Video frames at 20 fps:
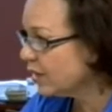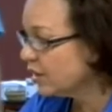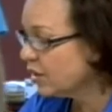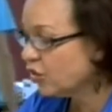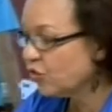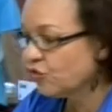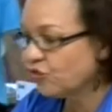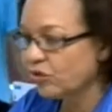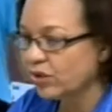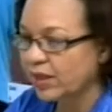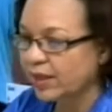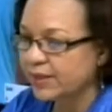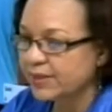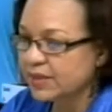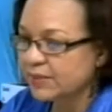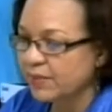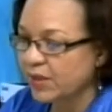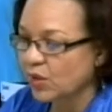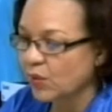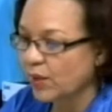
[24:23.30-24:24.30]
Trinidad and
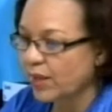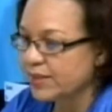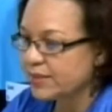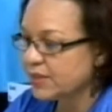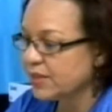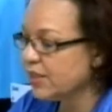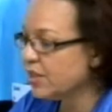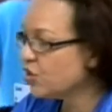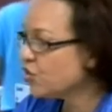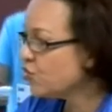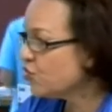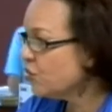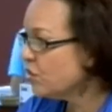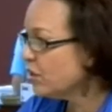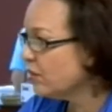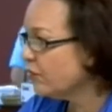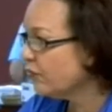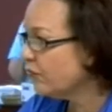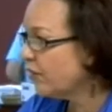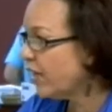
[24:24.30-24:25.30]
Tobago has a history
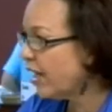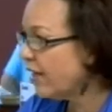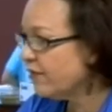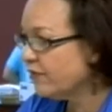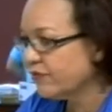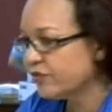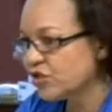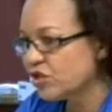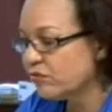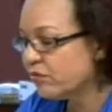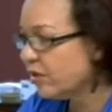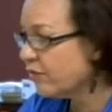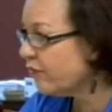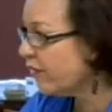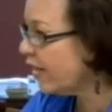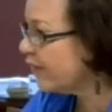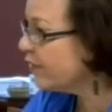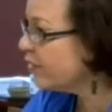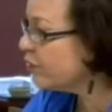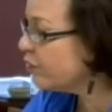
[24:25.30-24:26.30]
of five children,
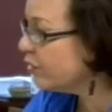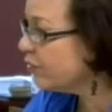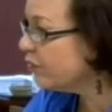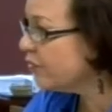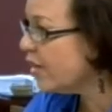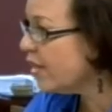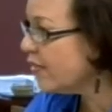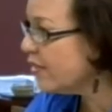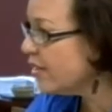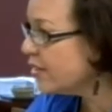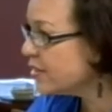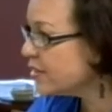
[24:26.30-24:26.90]
five different fathers.